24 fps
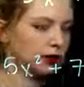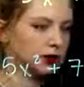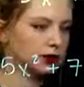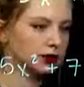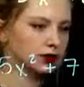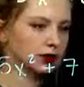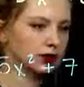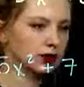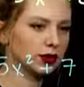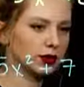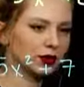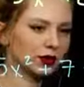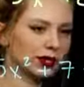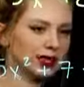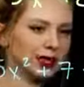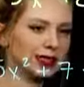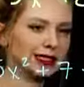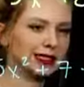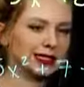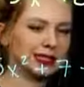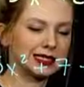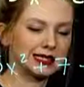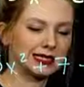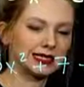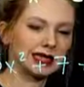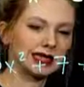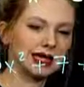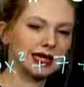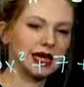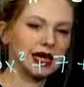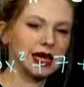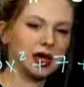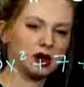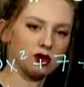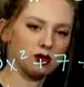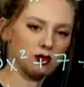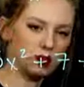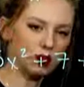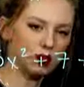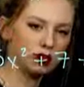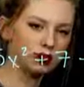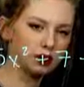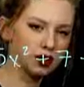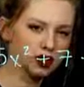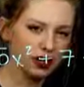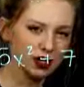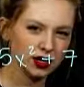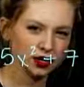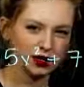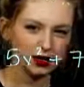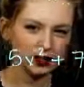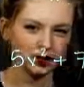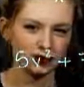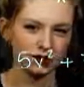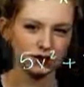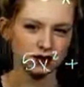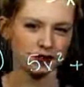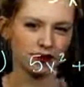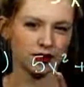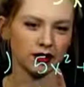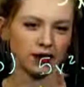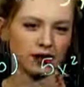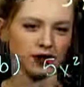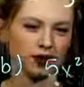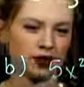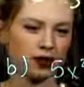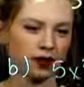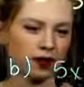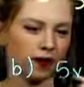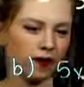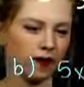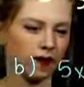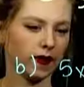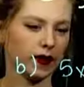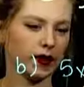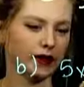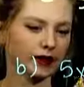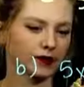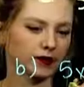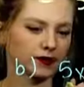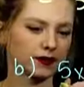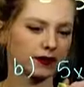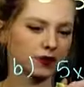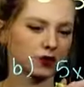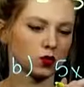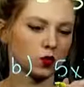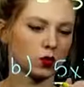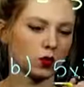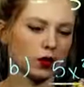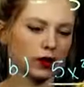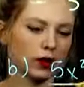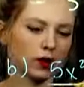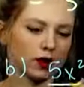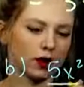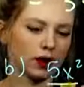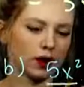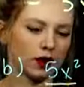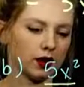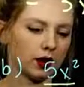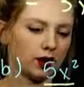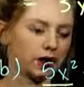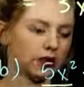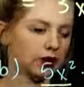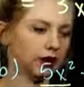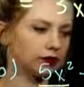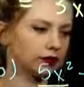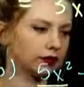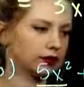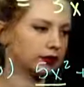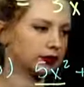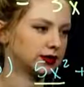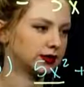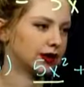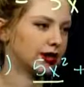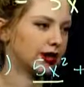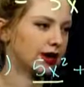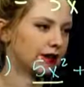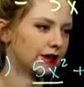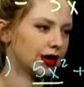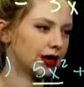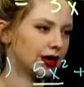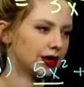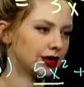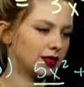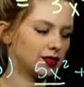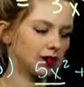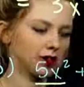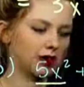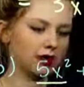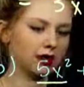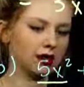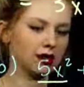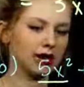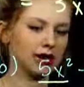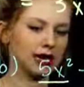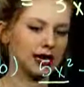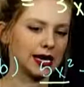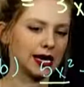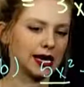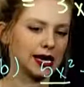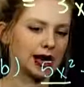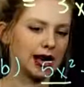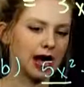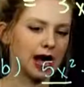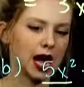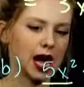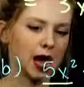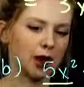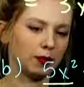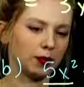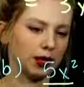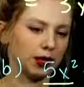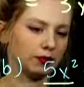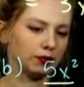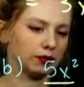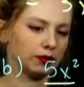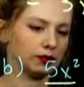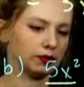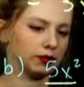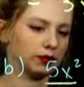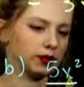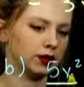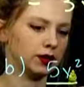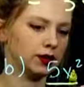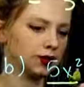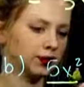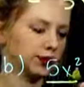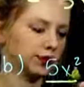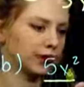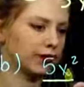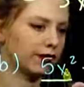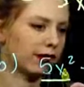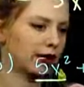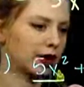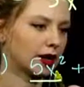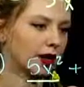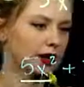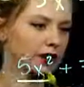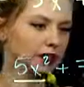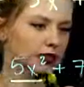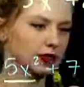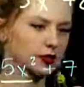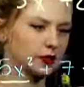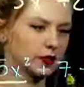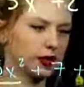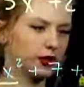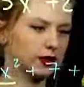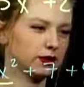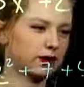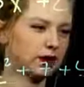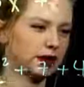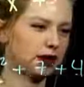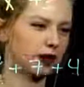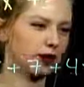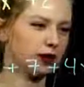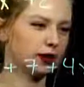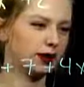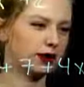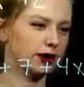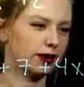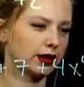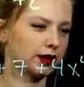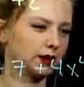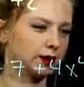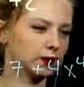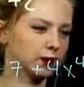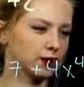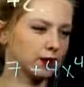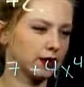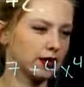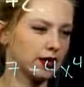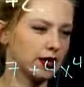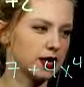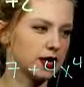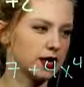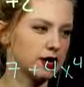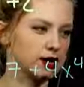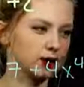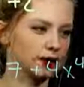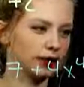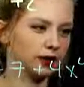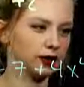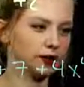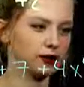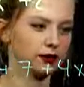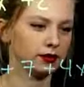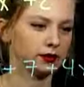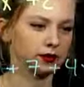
So let's see, what is x squared, does he have anything in common? So I've got an x squared there and an x squared here.